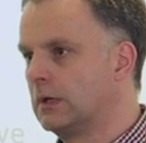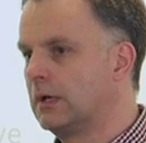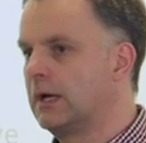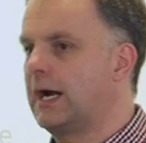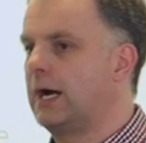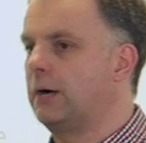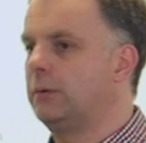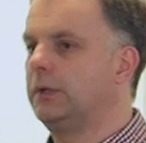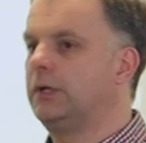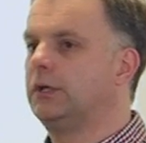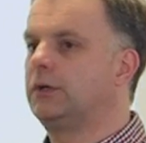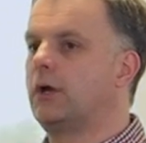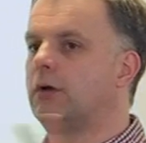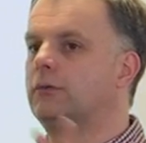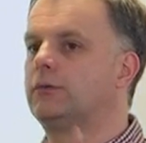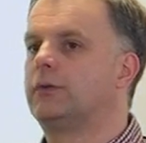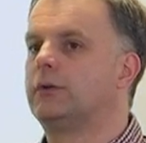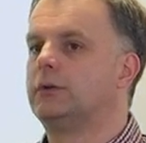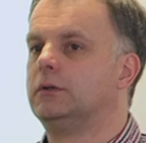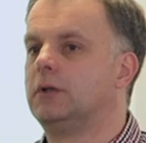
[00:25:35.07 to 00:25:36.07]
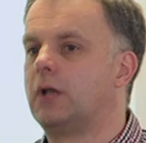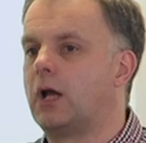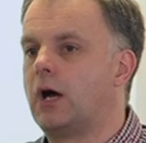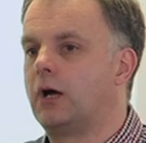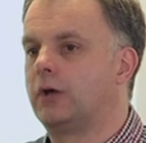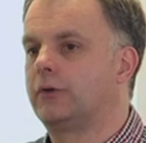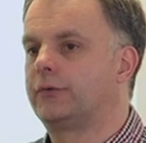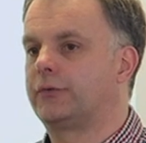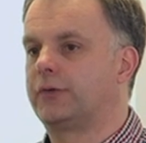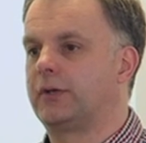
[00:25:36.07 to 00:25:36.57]
How are you going to
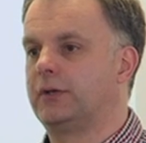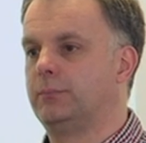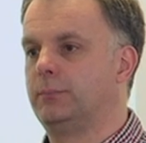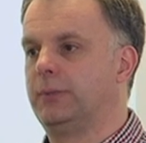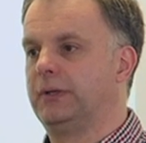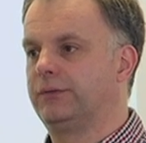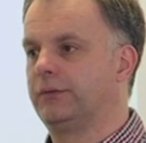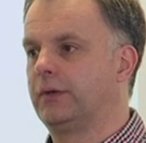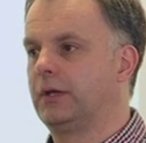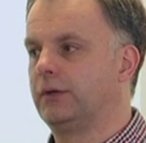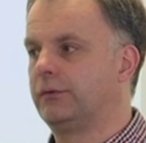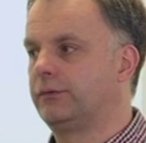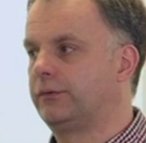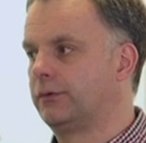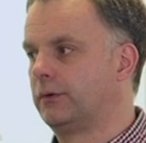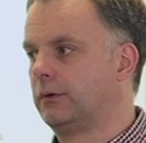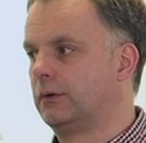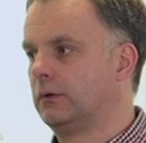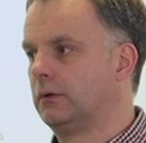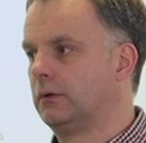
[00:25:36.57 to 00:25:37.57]
last in business?